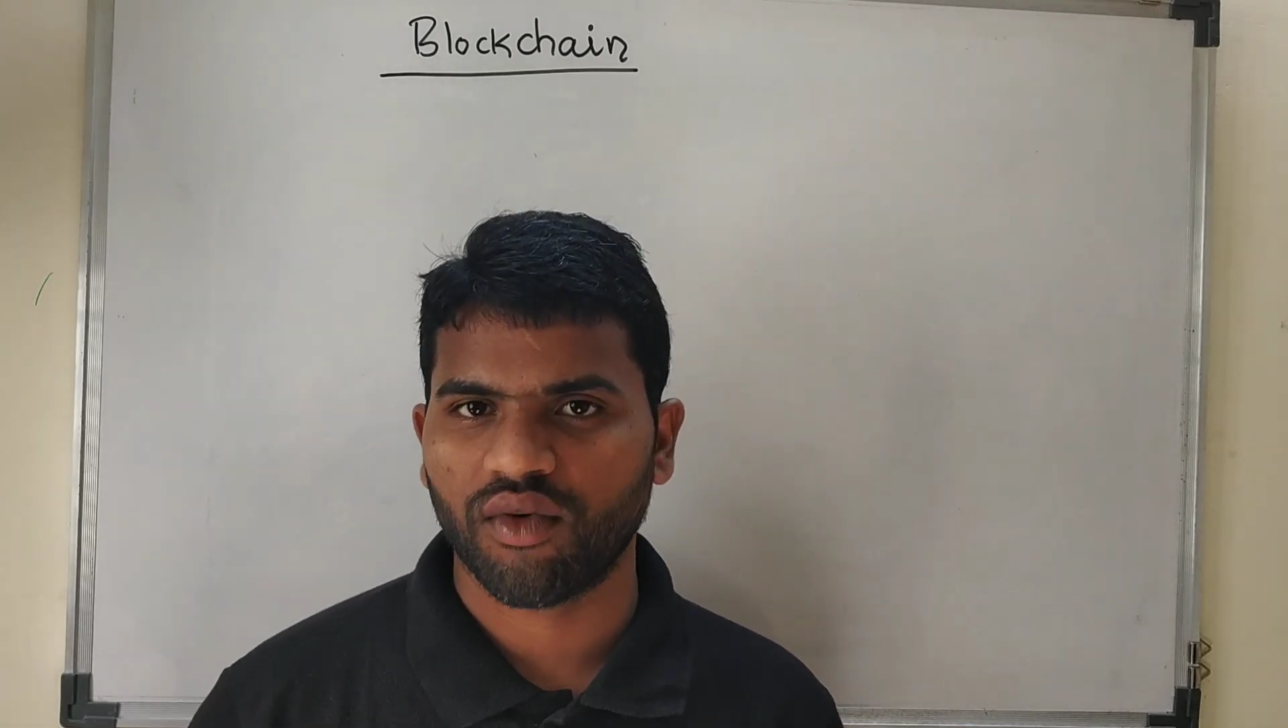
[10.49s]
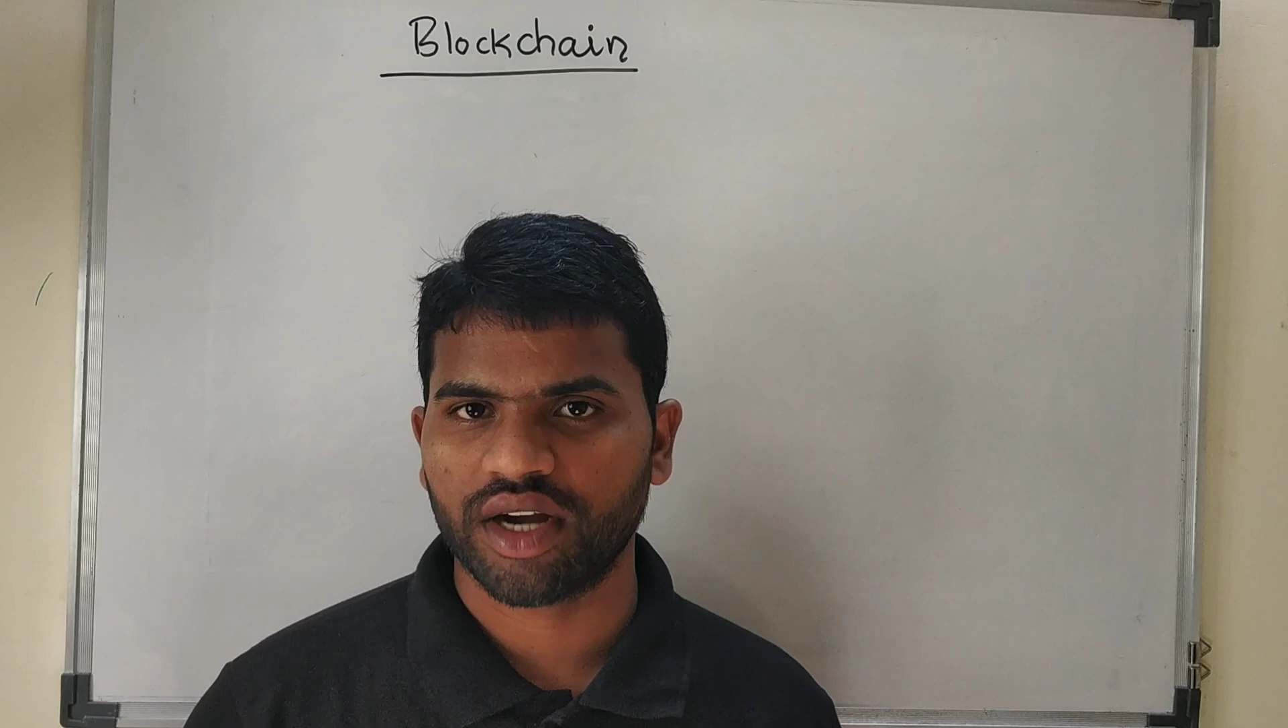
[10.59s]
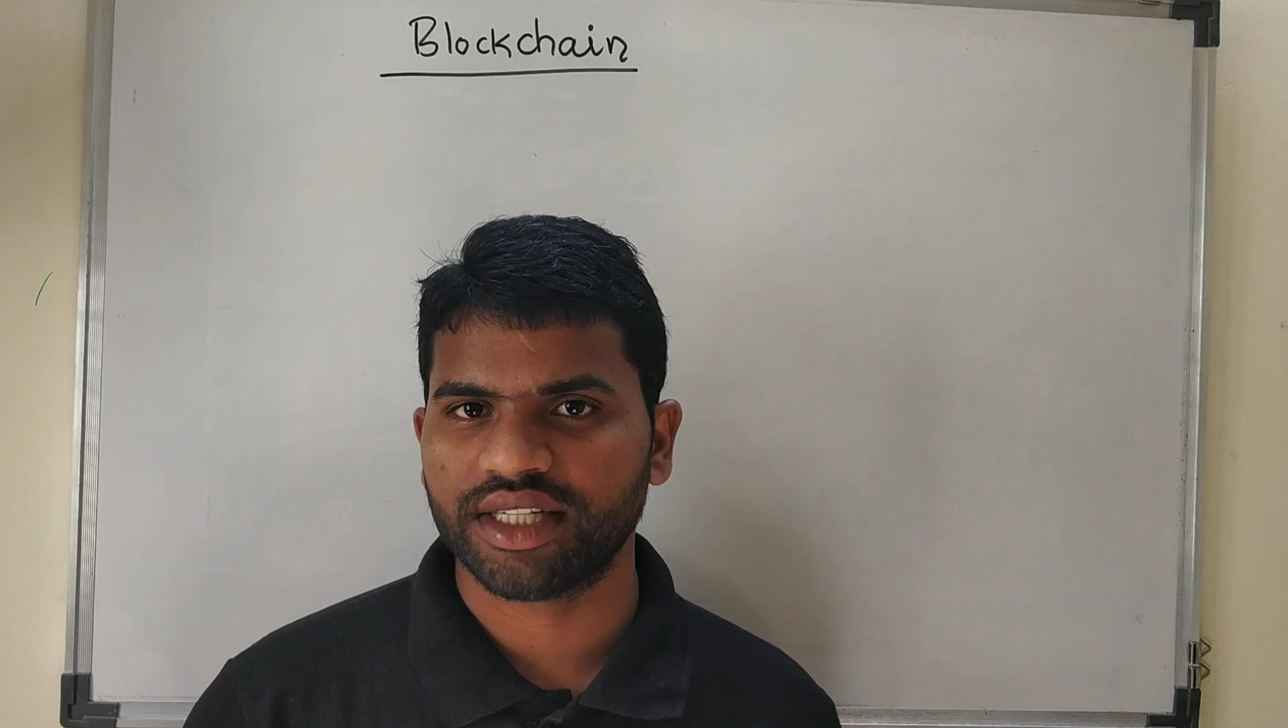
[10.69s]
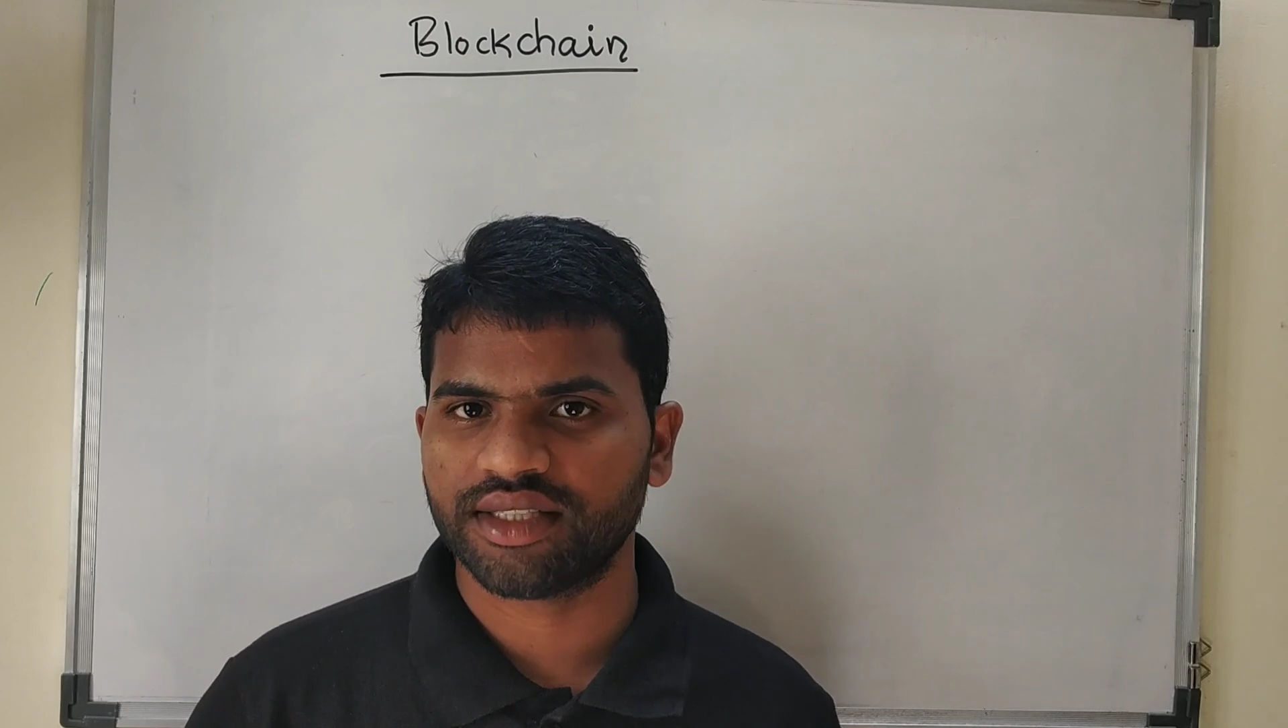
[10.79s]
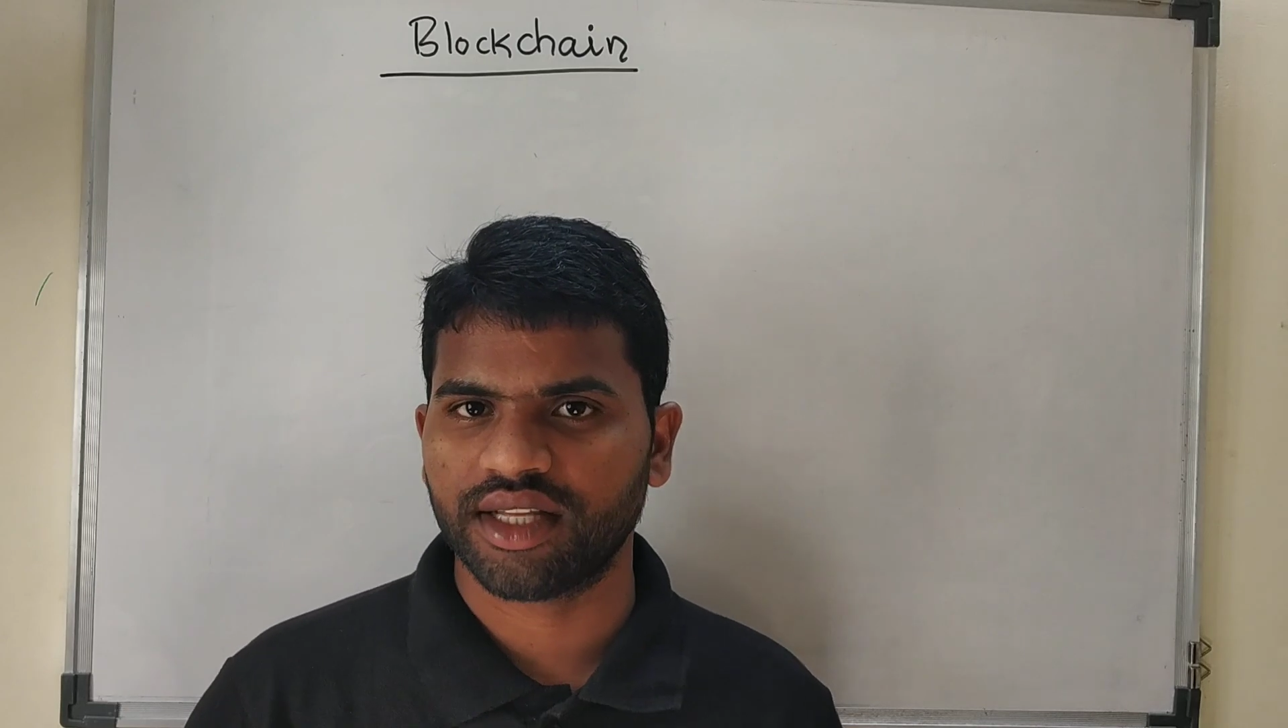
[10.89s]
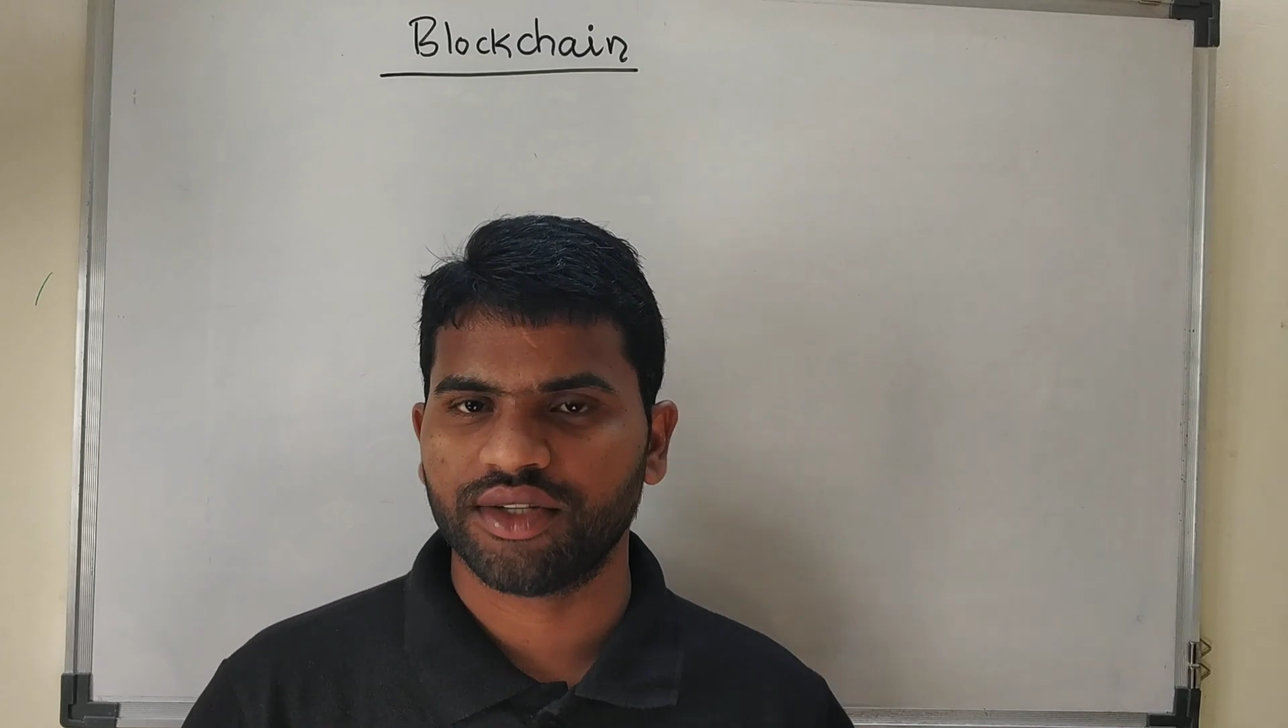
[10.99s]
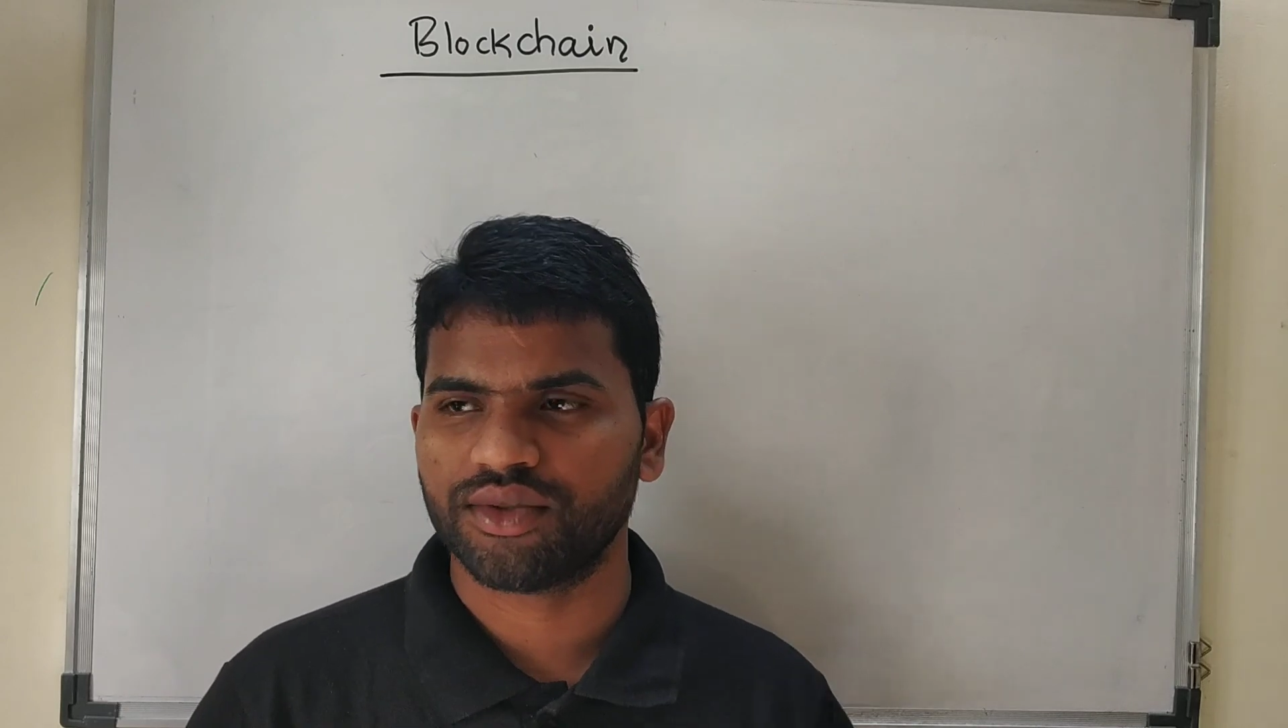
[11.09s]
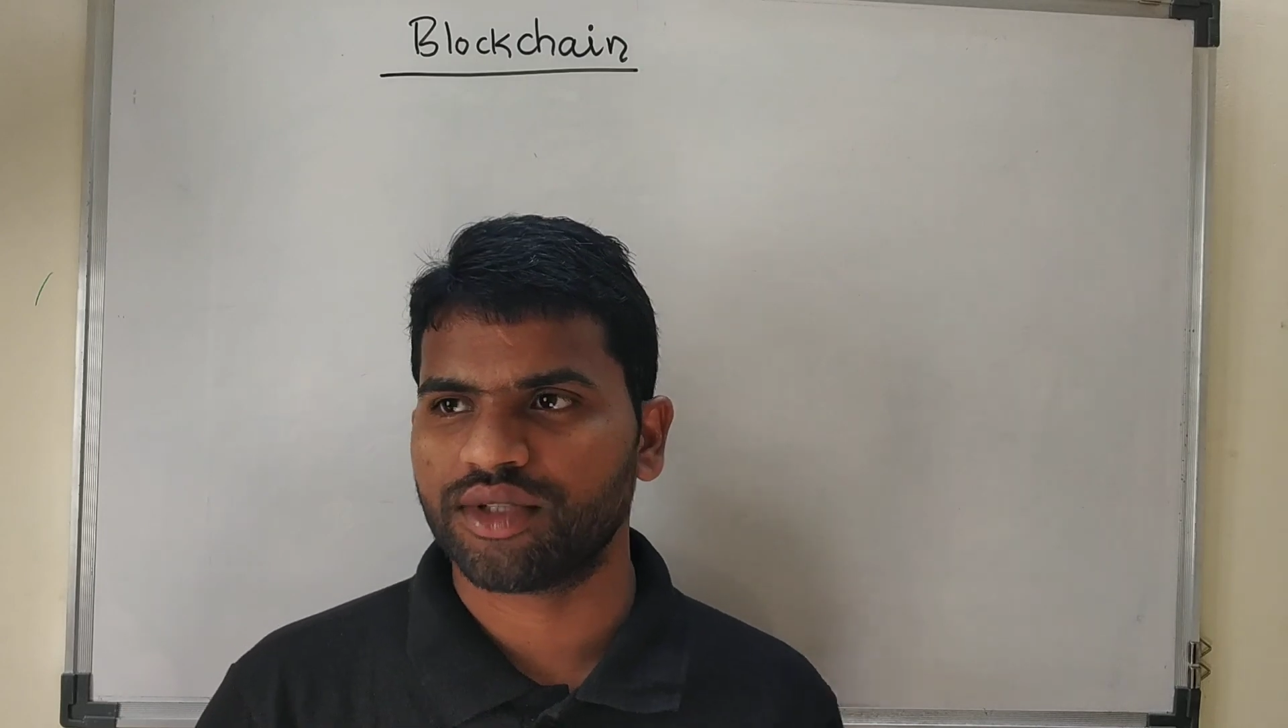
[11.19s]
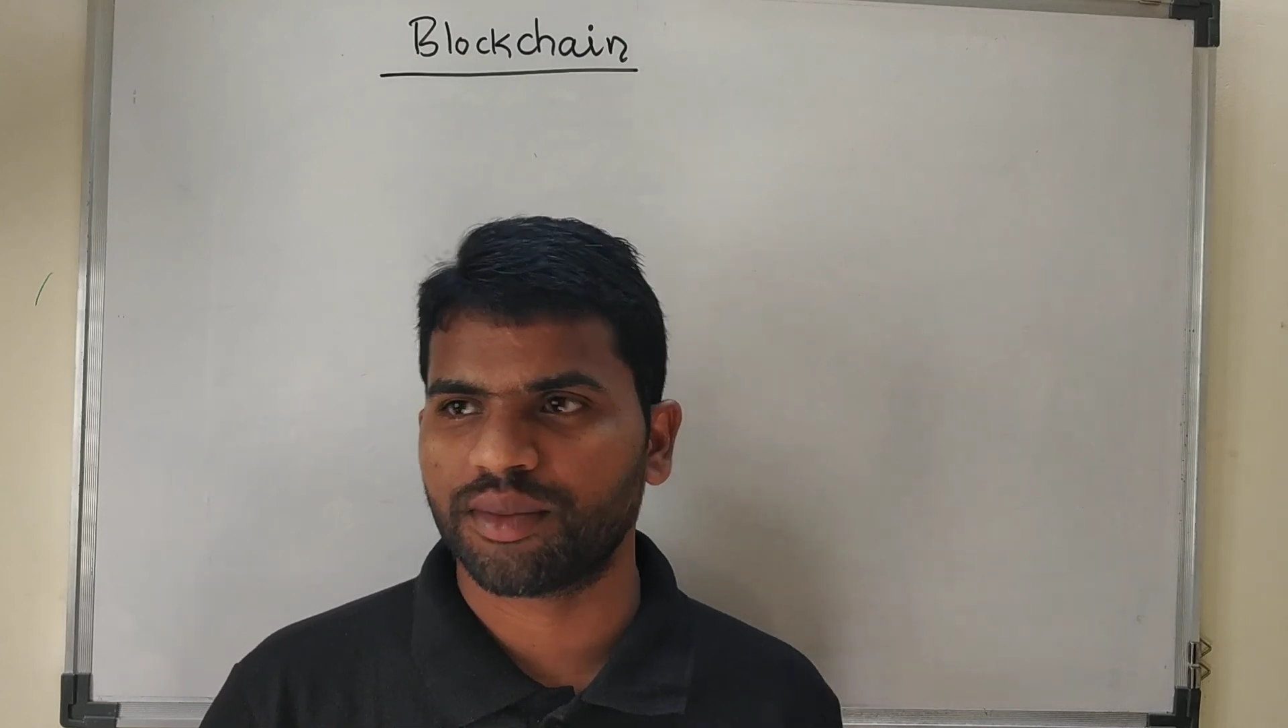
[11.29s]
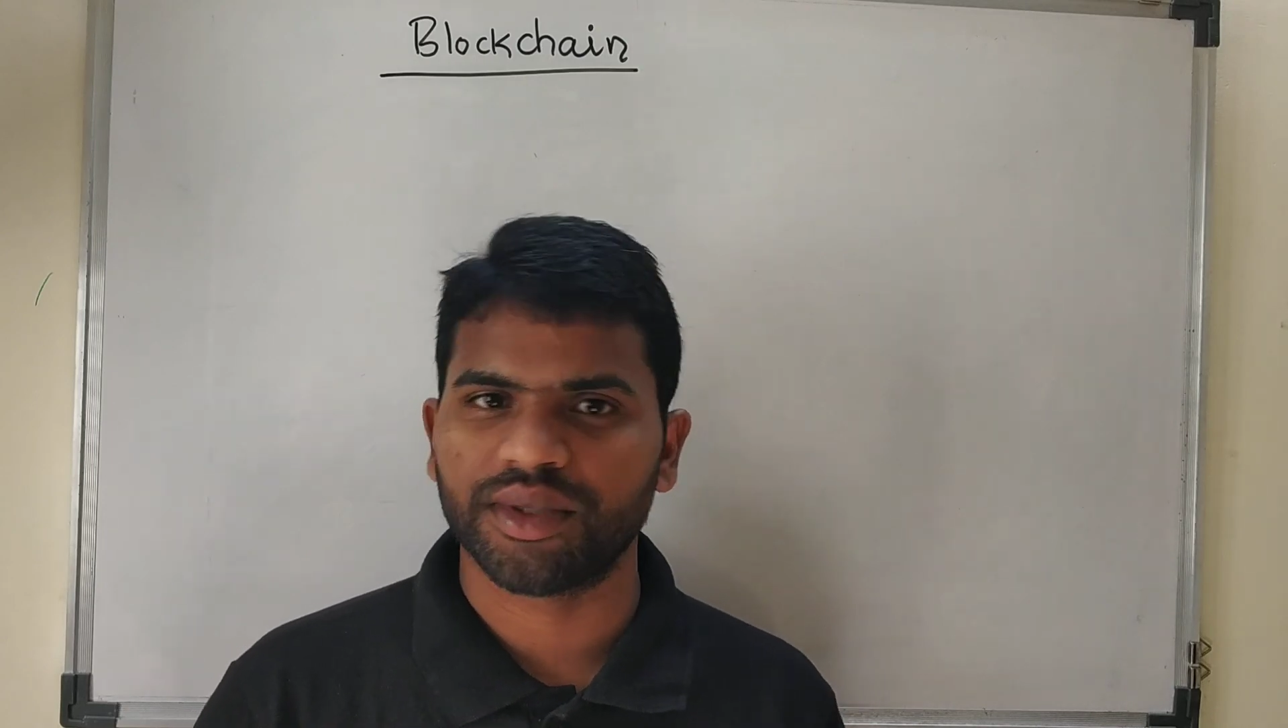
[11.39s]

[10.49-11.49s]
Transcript: What is the use of